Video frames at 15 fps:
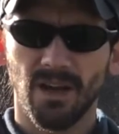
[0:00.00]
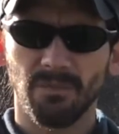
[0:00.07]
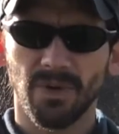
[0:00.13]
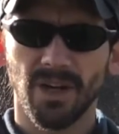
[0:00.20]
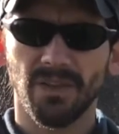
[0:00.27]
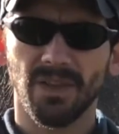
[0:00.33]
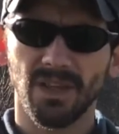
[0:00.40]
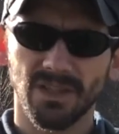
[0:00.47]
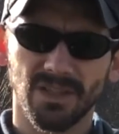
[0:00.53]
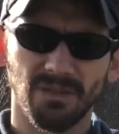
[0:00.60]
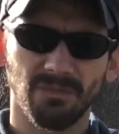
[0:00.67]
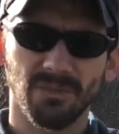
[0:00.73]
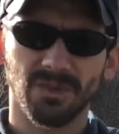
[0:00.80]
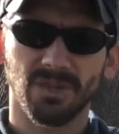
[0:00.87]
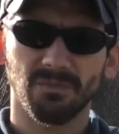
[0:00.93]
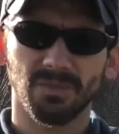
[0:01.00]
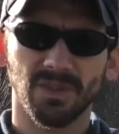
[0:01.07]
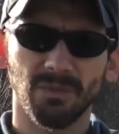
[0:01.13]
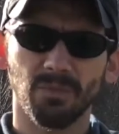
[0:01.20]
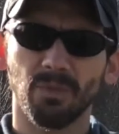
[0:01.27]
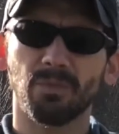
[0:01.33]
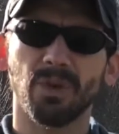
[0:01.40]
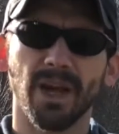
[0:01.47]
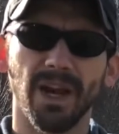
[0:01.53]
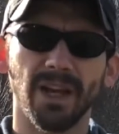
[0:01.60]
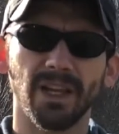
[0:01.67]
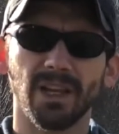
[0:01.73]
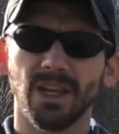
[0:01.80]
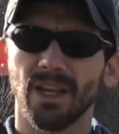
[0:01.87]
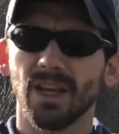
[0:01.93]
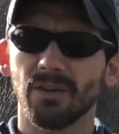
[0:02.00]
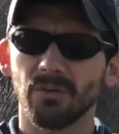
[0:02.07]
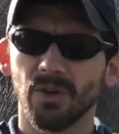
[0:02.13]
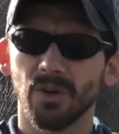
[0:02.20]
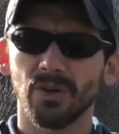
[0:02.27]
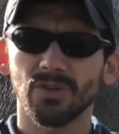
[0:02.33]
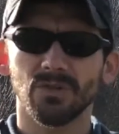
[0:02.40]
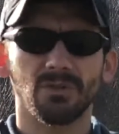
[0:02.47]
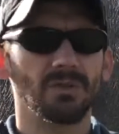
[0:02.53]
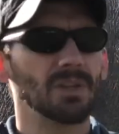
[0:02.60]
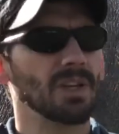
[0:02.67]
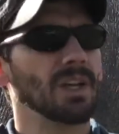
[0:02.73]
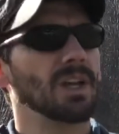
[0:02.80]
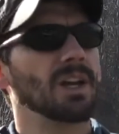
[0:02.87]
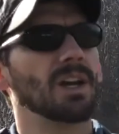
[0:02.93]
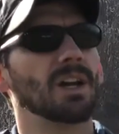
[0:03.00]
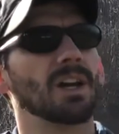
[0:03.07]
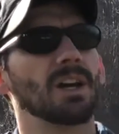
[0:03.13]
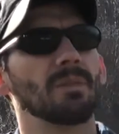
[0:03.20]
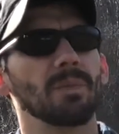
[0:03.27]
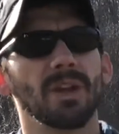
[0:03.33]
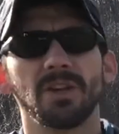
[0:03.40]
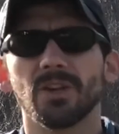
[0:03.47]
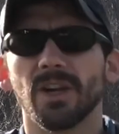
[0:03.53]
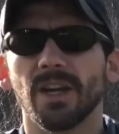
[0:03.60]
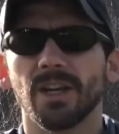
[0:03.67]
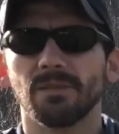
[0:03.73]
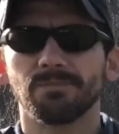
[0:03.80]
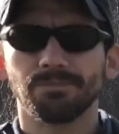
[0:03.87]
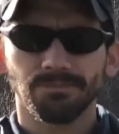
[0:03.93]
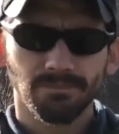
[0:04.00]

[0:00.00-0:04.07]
But I think some simple planning and rehearsal in your head.